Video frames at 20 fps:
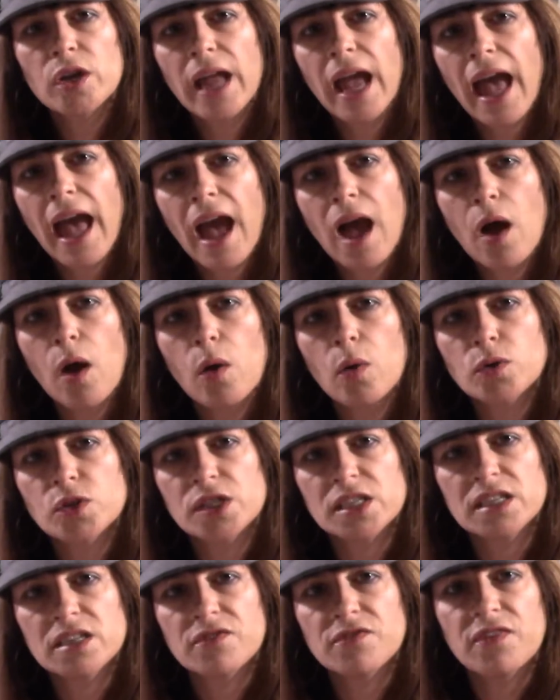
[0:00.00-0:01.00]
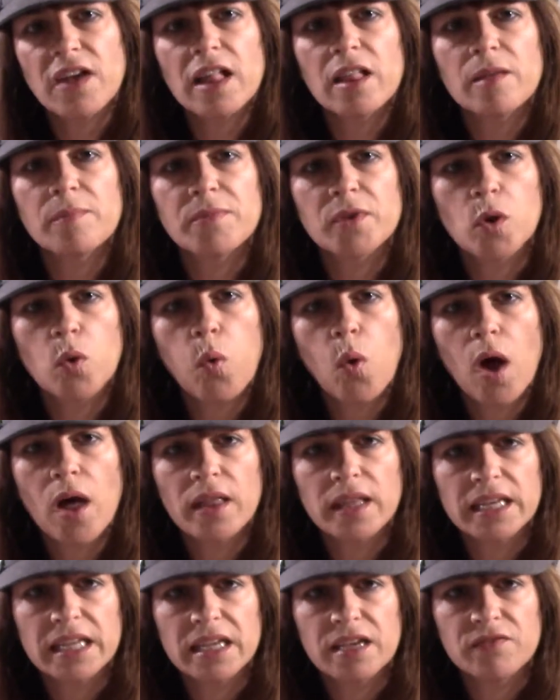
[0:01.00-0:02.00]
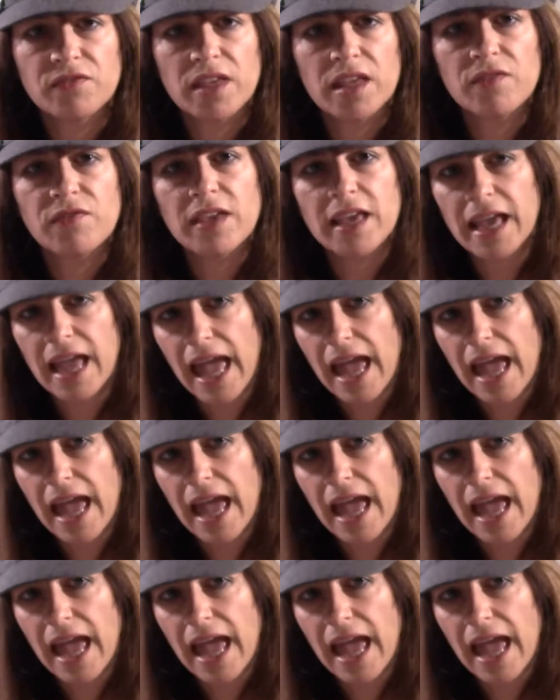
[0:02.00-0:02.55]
how to develop the quality of giving.